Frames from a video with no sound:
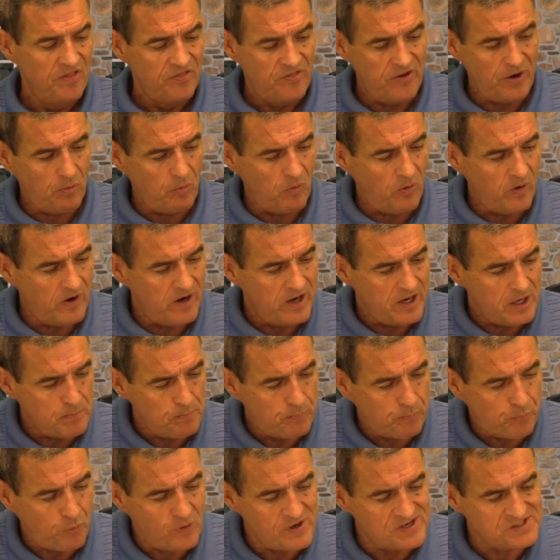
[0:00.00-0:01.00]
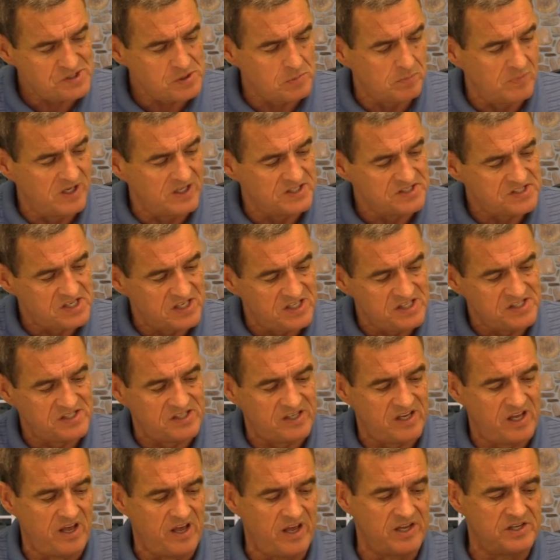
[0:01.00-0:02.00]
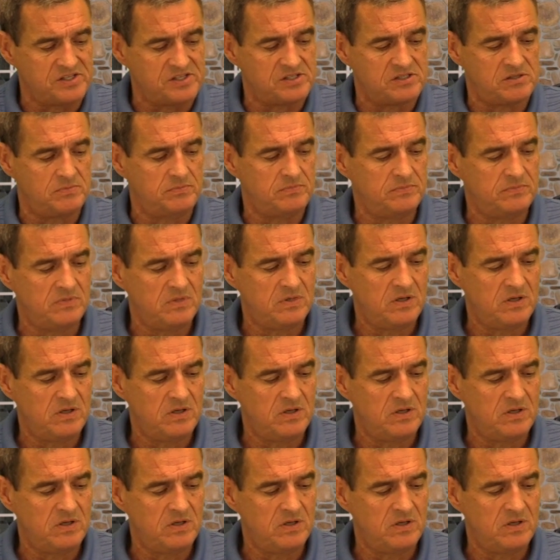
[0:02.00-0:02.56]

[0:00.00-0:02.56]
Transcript: There were imprisonments, he says.